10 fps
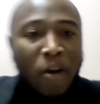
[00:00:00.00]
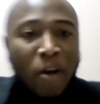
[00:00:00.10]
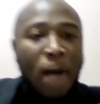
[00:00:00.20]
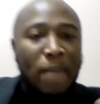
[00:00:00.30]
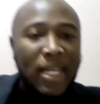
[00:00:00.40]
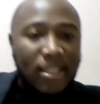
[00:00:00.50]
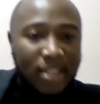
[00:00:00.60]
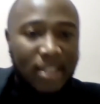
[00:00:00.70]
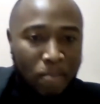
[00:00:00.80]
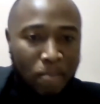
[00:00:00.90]
come into
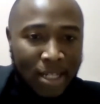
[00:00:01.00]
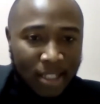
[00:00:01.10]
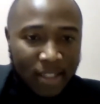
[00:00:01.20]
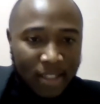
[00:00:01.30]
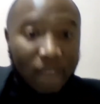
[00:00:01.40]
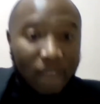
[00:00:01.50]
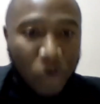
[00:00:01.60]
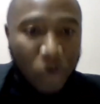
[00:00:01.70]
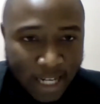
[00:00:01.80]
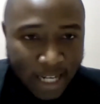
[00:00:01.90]
the presence of
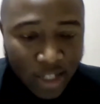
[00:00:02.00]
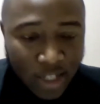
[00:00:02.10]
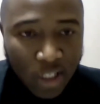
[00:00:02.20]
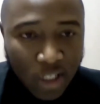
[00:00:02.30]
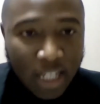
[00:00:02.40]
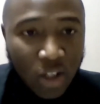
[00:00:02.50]
greatness in,